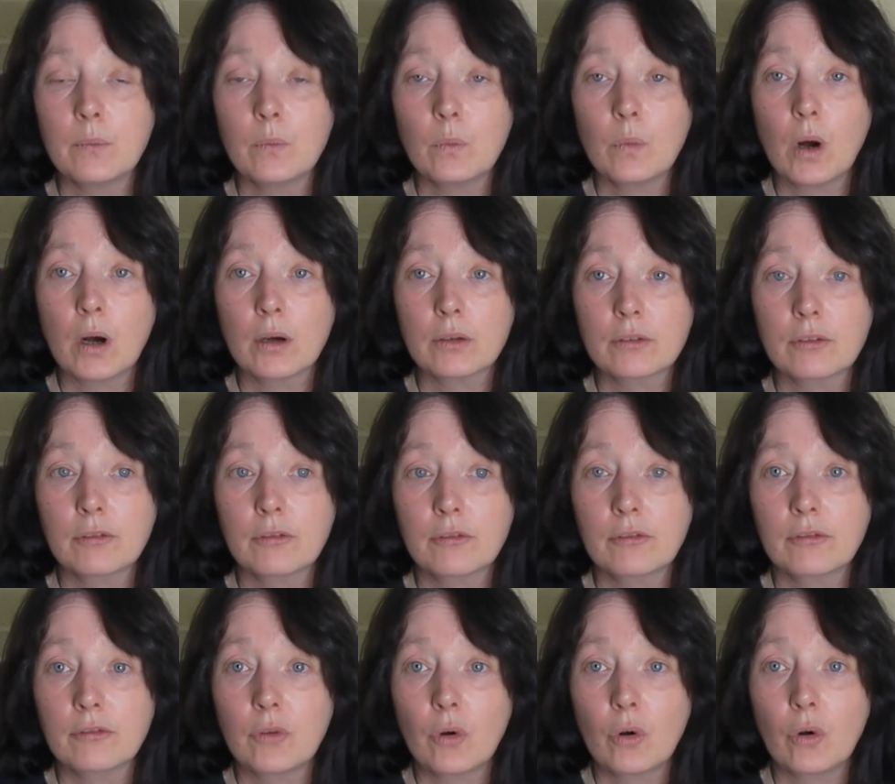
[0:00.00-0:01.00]
one
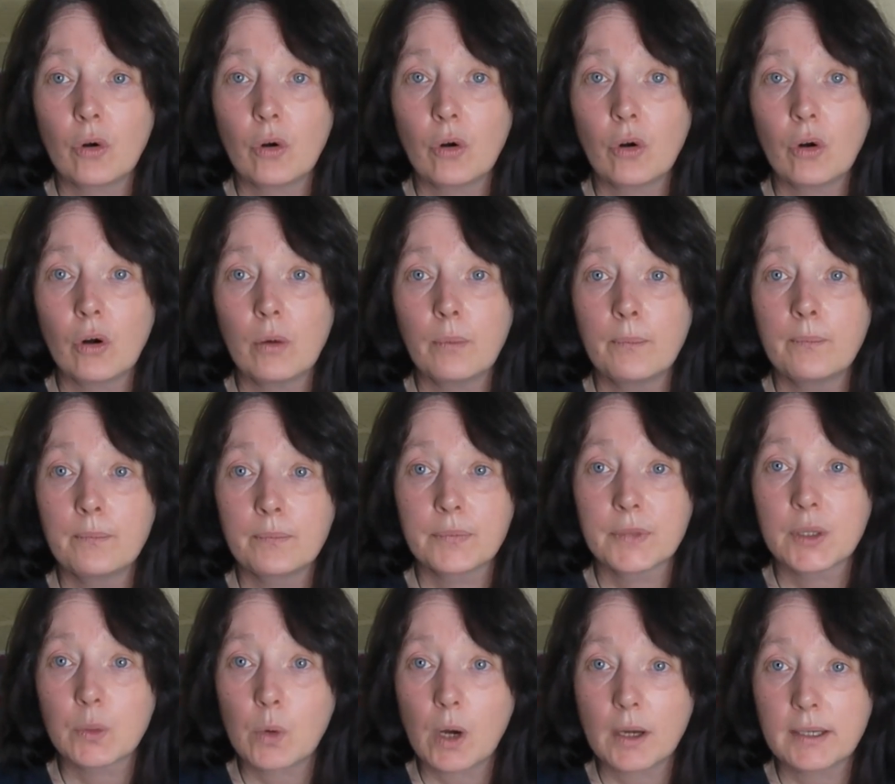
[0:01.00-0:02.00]
for
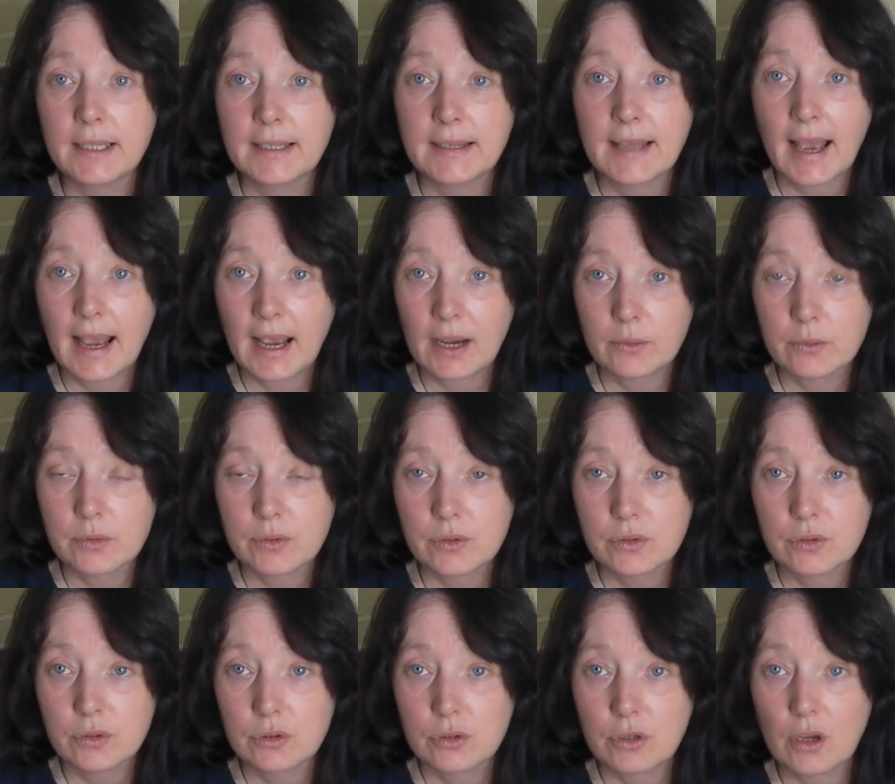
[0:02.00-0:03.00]
the one in the
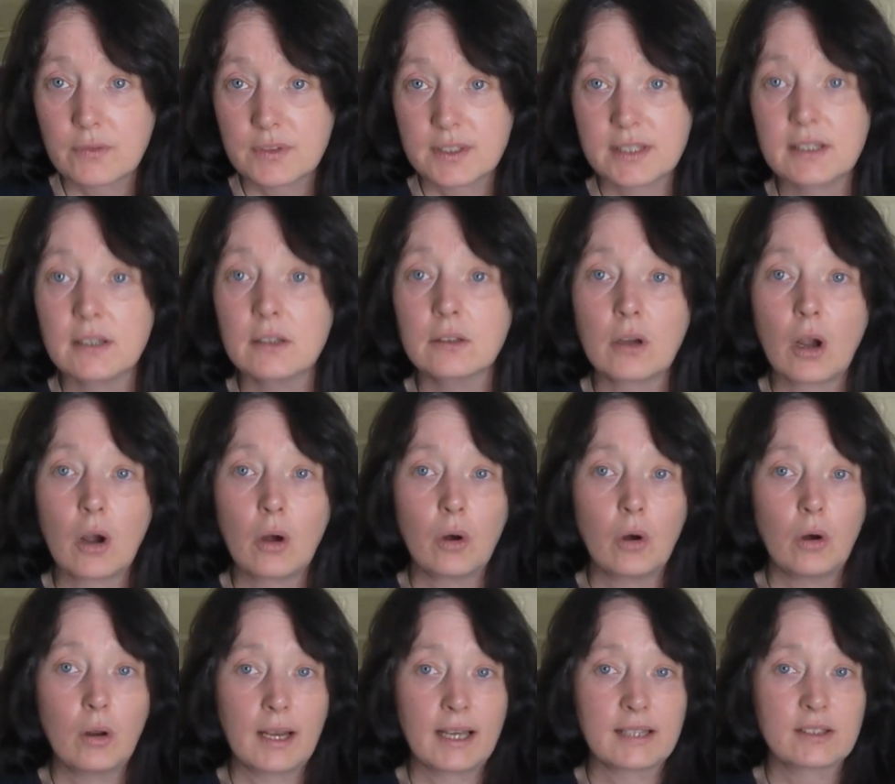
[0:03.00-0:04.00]
house, so I've still got
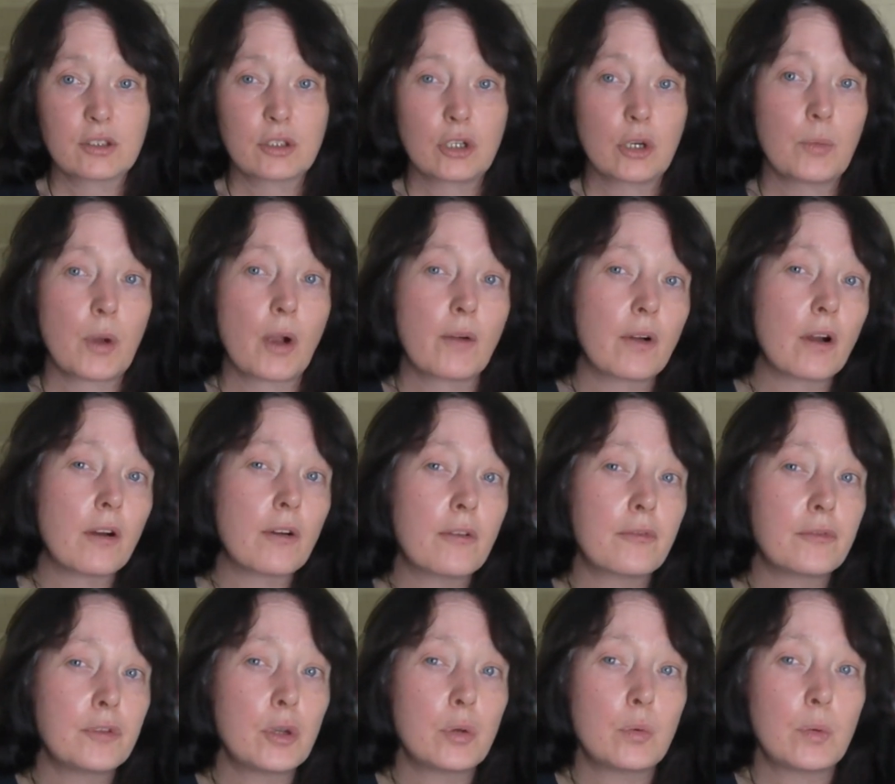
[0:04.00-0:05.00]
all that to do, but I've got
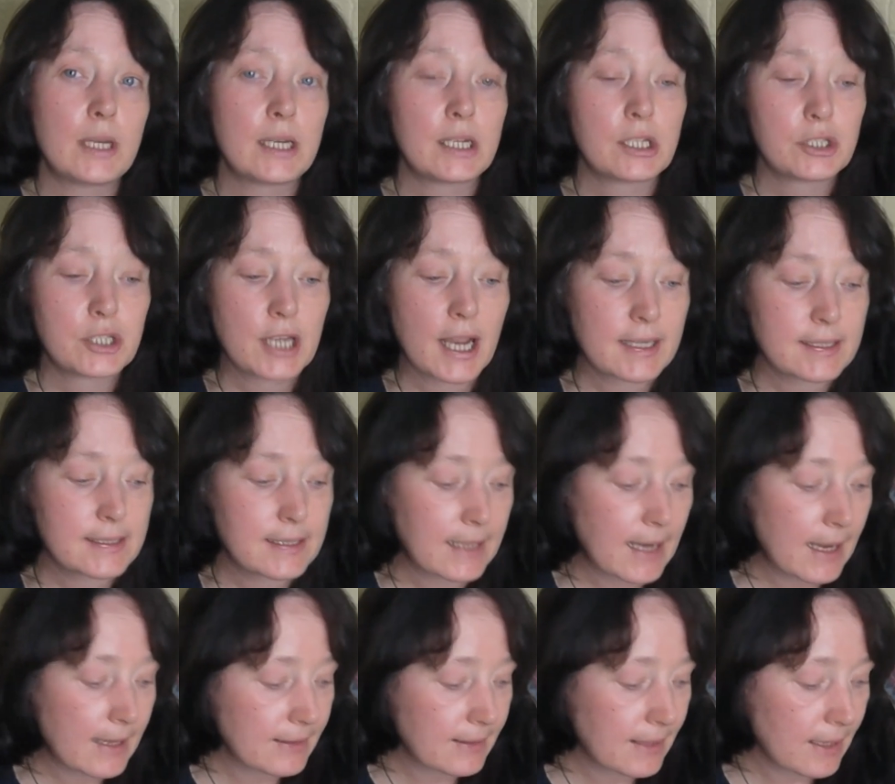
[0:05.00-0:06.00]
a few weeks yet to
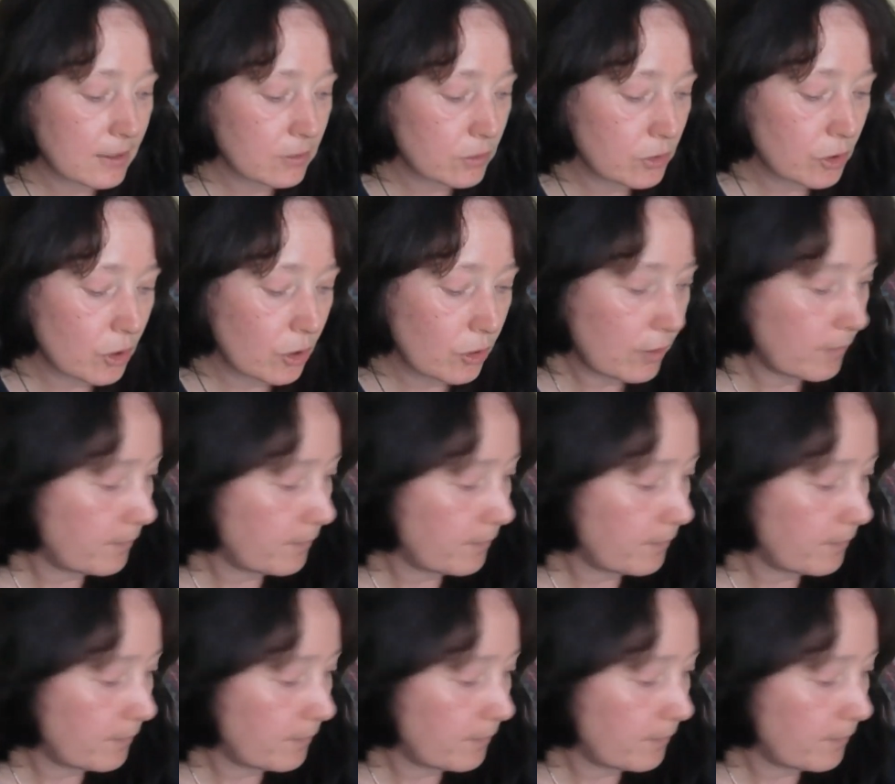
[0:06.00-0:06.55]
get that done.